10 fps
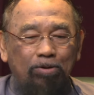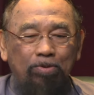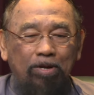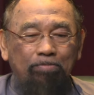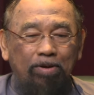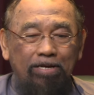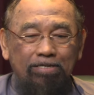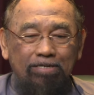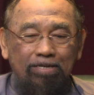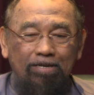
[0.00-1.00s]
we are
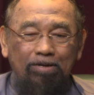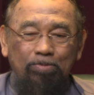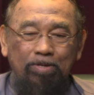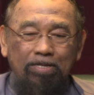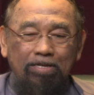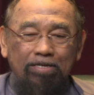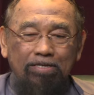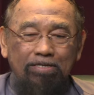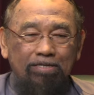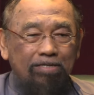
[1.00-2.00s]
blessed with
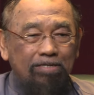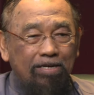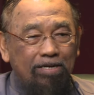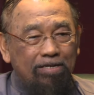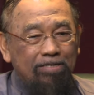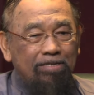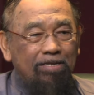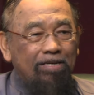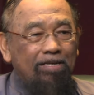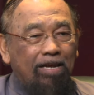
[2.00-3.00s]
the
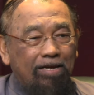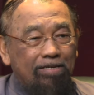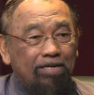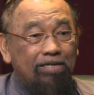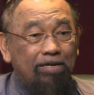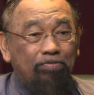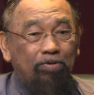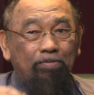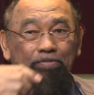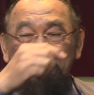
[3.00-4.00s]
sea line. Actually,
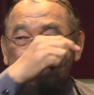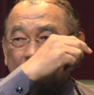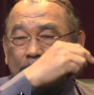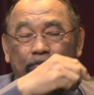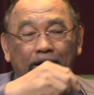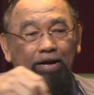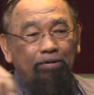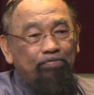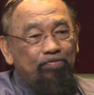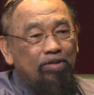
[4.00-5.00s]
from
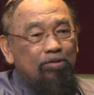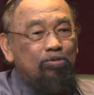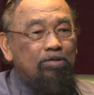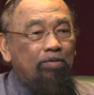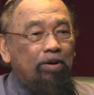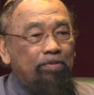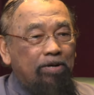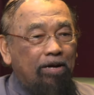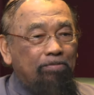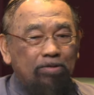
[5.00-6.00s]
Sepang to Sabak
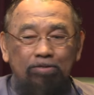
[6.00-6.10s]
Bernam is